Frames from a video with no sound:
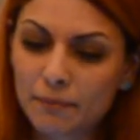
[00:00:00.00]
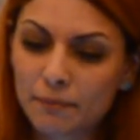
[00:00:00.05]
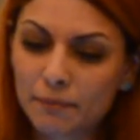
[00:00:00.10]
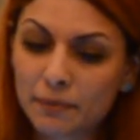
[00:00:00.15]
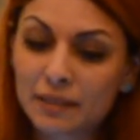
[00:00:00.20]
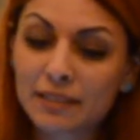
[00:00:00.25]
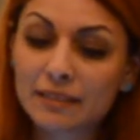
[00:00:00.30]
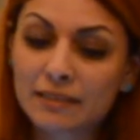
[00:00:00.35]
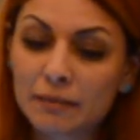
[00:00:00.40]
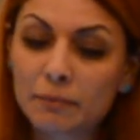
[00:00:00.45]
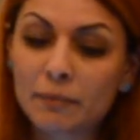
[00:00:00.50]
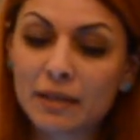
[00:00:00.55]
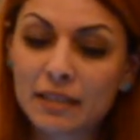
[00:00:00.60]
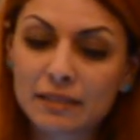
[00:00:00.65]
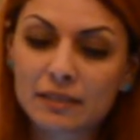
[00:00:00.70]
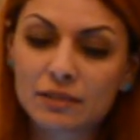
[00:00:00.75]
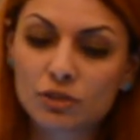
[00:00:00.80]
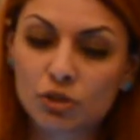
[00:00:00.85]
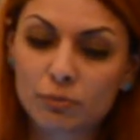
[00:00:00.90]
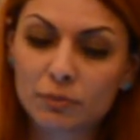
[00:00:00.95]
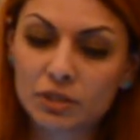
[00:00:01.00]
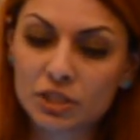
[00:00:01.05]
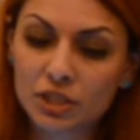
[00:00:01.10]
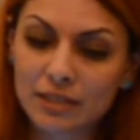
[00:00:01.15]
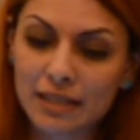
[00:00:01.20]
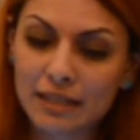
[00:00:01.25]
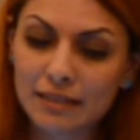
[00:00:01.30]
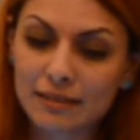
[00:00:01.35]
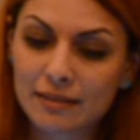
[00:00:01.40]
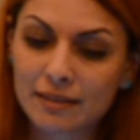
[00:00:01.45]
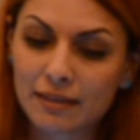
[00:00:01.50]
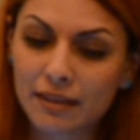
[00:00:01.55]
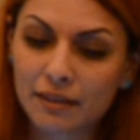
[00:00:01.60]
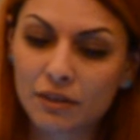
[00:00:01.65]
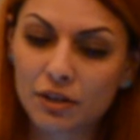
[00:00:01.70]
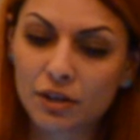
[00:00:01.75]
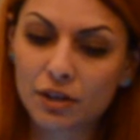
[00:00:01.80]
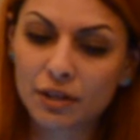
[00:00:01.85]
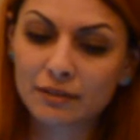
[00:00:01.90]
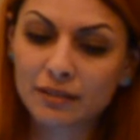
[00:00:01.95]
because it makes so much sense that
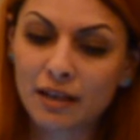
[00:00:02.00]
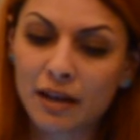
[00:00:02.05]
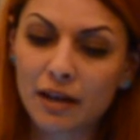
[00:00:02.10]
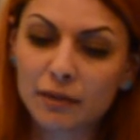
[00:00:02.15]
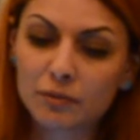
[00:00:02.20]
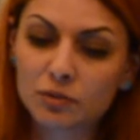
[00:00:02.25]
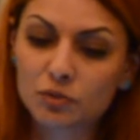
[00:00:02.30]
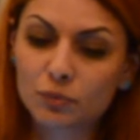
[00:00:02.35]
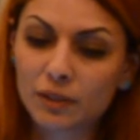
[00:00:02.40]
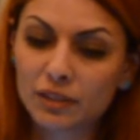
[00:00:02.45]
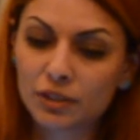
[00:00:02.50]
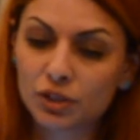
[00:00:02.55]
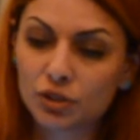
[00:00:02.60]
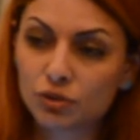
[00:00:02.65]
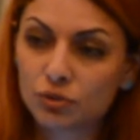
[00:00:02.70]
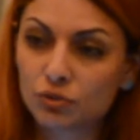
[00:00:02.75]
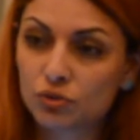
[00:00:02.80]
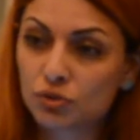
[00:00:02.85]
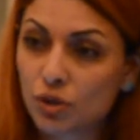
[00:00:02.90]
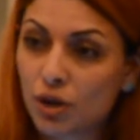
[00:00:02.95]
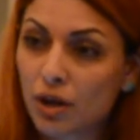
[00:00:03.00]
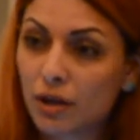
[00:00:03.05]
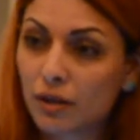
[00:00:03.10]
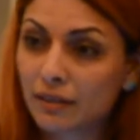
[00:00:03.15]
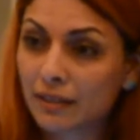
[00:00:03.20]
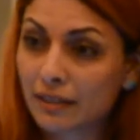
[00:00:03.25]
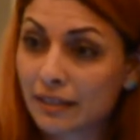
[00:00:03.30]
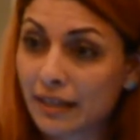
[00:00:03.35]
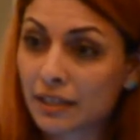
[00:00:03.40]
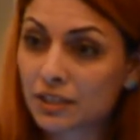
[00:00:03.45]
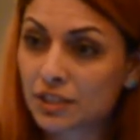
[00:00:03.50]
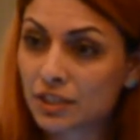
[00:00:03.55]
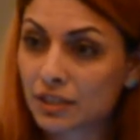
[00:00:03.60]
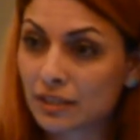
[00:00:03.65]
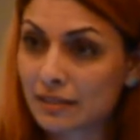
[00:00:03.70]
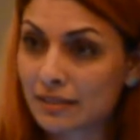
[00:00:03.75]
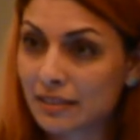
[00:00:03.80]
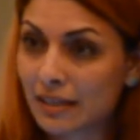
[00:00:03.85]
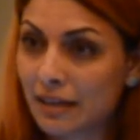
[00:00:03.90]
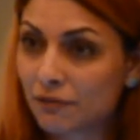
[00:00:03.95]
there are times when you draw
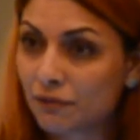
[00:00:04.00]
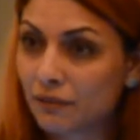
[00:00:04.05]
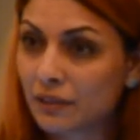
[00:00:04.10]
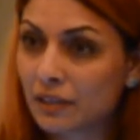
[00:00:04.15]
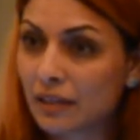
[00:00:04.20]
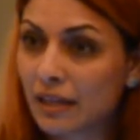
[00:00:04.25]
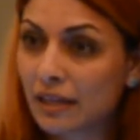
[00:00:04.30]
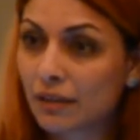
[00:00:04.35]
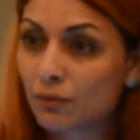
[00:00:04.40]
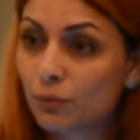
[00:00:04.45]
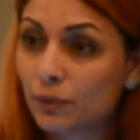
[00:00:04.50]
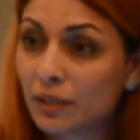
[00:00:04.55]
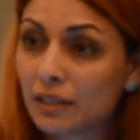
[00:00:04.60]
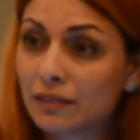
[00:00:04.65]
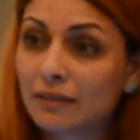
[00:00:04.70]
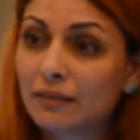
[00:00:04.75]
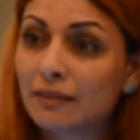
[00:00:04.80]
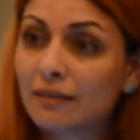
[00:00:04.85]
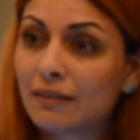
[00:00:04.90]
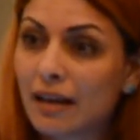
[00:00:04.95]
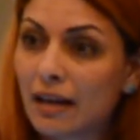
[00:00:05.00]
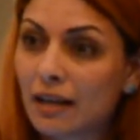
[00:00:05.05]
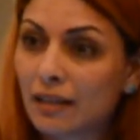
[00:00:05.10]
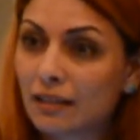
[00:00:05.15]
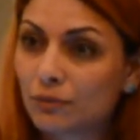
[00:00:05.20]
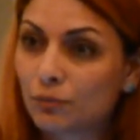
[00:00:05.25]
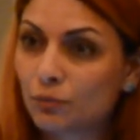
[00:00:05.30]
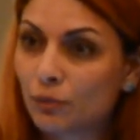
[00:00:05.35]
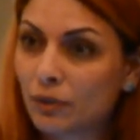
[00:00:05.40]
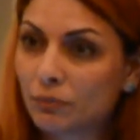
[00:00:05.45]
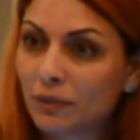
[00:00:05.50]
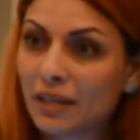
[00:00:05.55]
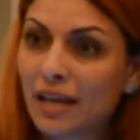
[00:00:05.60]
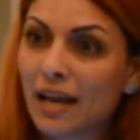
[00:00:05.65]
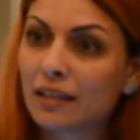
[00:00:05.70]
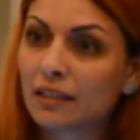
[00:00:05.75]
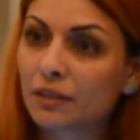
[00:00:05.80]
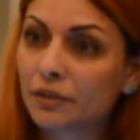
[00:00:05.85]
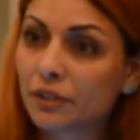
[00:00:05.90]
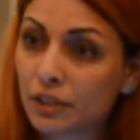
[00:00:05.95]
connections, and I feel like we did that when we
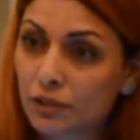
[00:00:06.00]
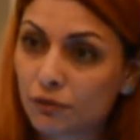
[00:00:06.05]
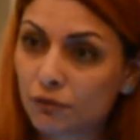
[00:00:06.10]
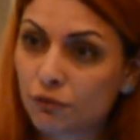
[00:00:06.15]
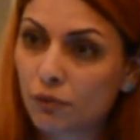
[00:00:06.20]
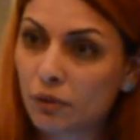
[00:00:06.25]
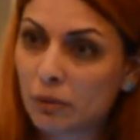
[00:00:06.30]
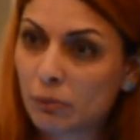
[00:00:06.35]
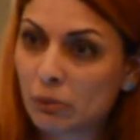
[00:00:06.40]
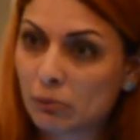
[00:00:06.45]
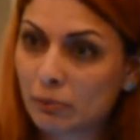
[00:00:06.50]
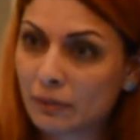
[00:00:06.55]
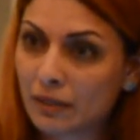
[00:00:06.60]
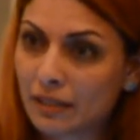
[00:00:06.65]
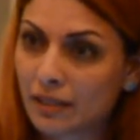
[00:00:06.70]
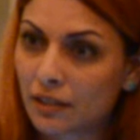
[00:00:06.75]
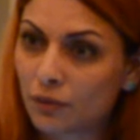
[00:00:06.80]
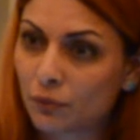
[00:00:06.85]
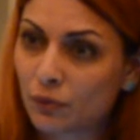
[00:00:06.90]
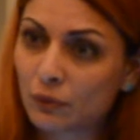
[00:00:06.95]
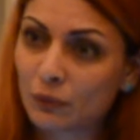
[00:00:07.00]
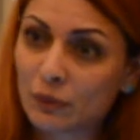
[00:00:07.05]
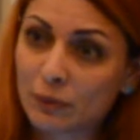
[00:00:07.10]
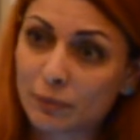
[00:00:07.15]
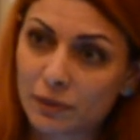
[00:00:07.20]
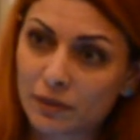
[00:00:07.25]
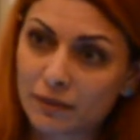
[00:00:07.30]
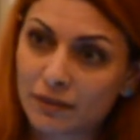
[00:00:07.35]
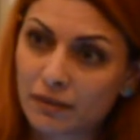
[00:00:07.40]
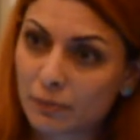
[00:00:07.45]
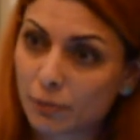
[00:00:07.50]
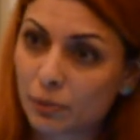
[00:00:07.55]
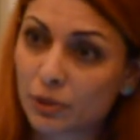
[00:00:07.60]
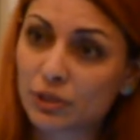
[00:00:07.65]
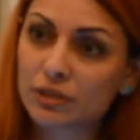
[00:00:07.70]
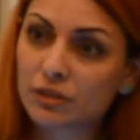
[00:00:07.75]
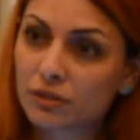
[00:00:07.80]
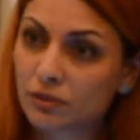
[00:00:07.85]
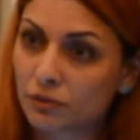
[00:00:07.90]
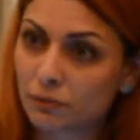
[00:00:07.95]
had our informal meeting, when we built the
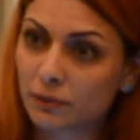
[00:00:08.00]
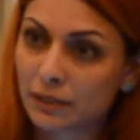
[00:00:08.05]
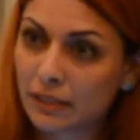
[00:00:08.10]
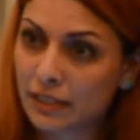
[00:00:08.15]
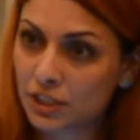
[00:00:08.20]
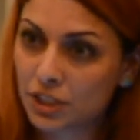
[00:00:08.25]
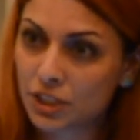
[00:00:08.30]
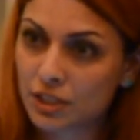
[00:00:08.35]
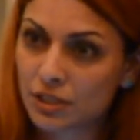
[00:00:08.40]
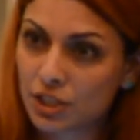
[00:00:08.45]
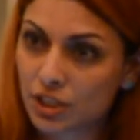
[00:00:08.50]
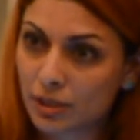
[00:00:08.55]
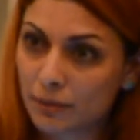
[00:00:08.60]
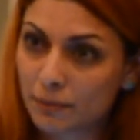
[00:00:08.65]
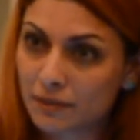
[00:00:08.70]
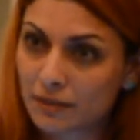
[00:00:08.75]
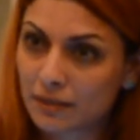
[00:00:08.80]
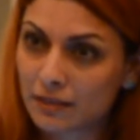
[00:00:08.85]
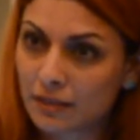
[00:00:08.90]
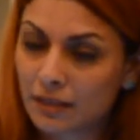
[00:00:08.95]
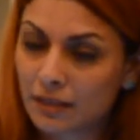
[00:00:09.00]
personal relationships